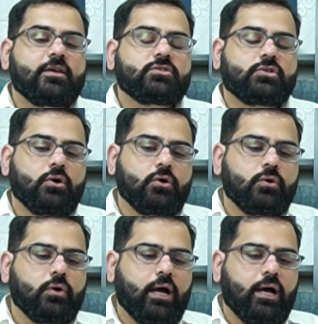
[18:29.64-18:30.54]

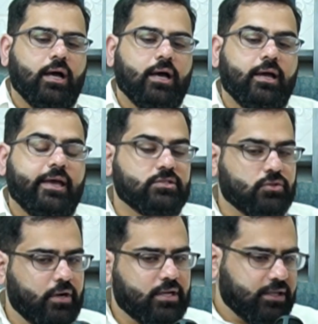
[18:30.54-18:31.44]
So
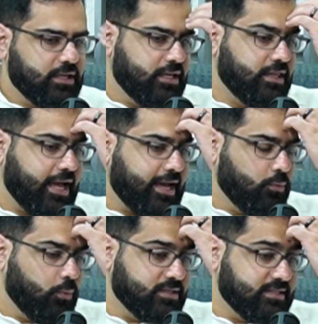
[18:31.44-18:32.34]
historically, that
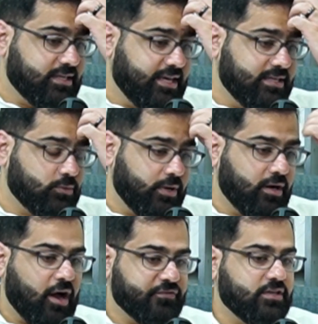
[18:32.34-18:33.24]
was the case, where
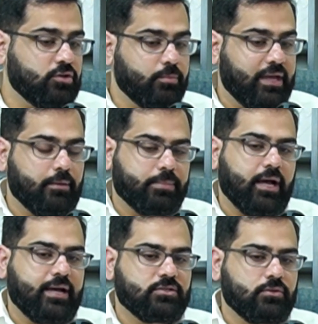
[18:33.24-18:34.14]
often you may
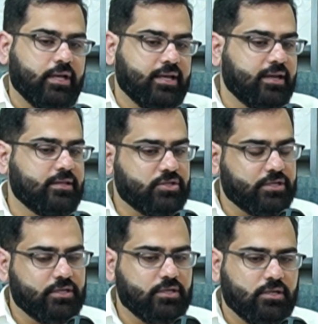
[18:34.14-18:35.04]
apply to like an
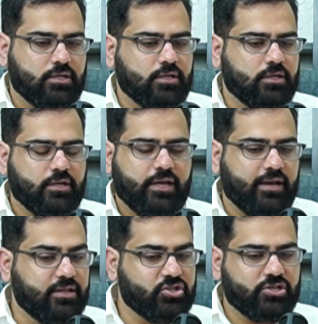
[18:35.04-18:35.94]

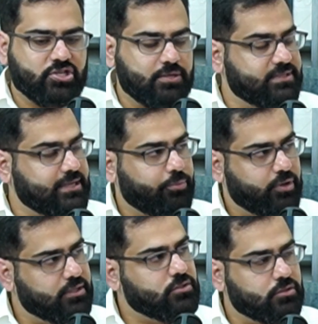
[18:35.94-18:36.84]
internship
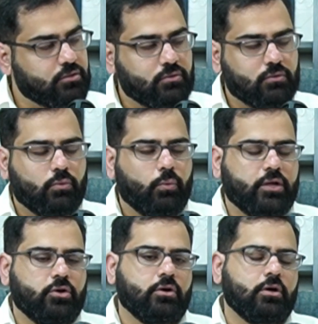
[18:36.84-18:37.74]
separate to what
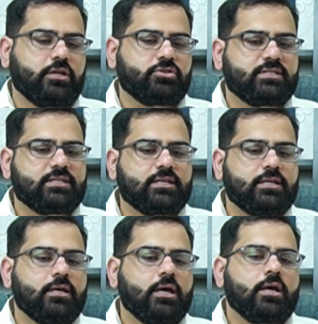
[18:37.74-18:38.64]
you're interested
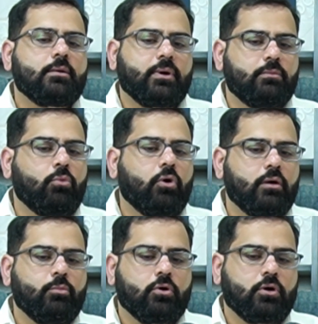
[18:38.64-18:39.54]
in. But more
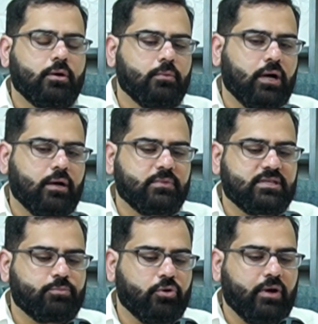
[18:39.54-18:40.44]
and more,
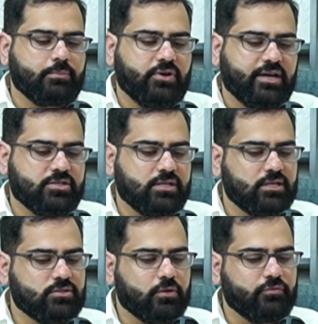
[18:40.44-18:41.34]
these programs are
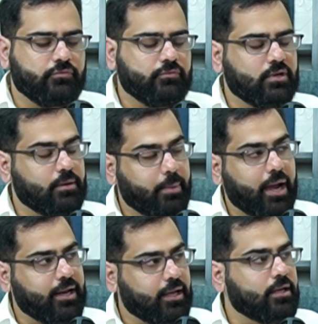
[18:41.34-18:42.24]
actually sort of
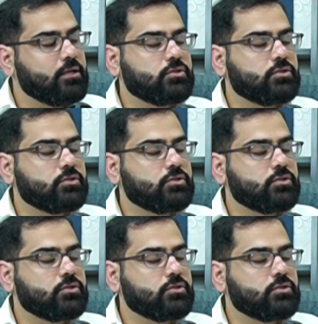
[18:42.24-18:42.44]
combining.